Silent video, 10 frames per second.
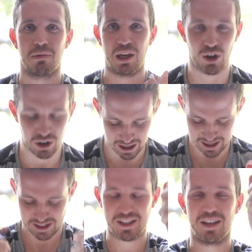Here it
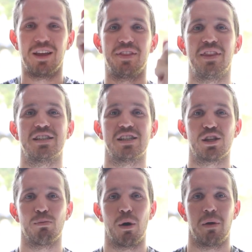is. This
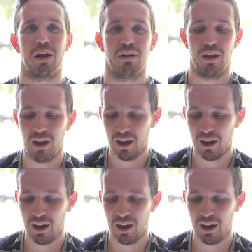is the moment.